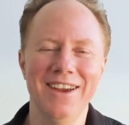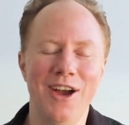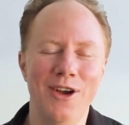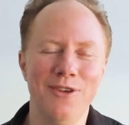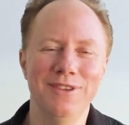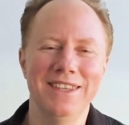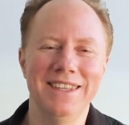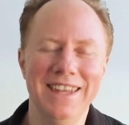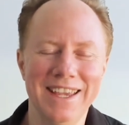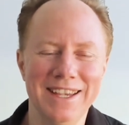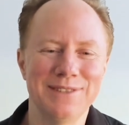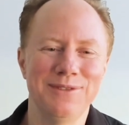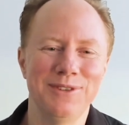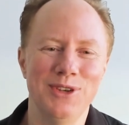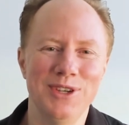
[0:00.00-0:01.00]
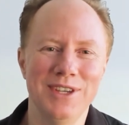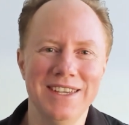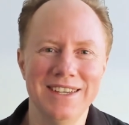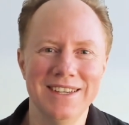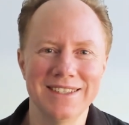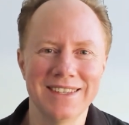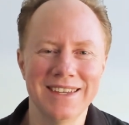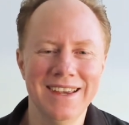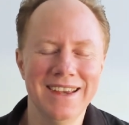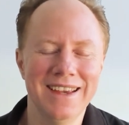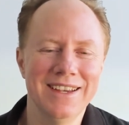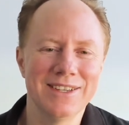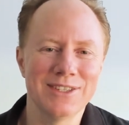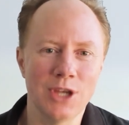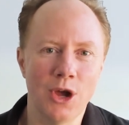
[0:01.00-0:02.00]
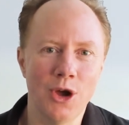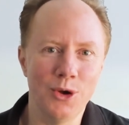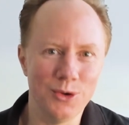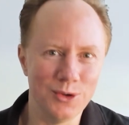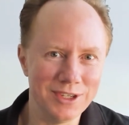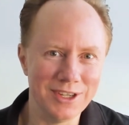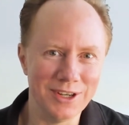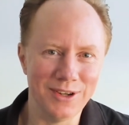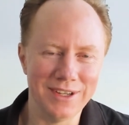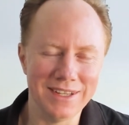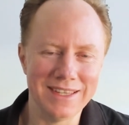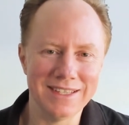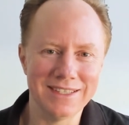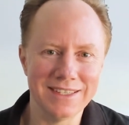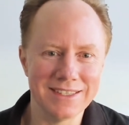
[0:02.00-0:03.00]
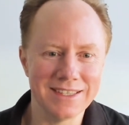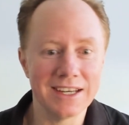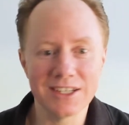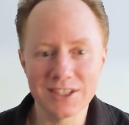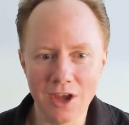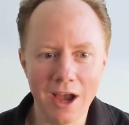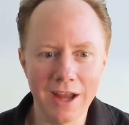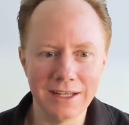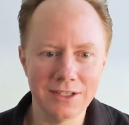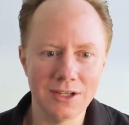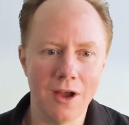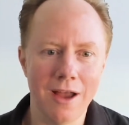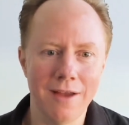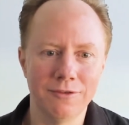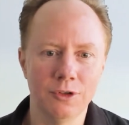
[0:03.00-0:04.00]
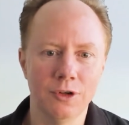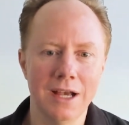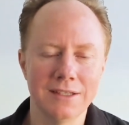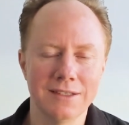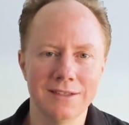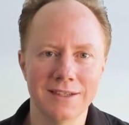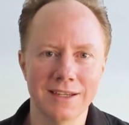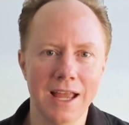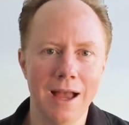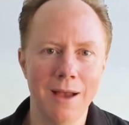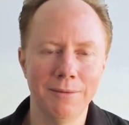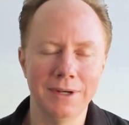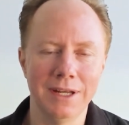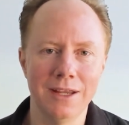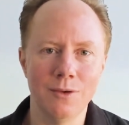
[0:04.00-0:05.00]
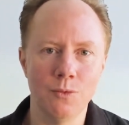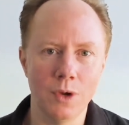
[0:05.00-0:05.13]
over the next few years. So, this is an exciting time for us as a company.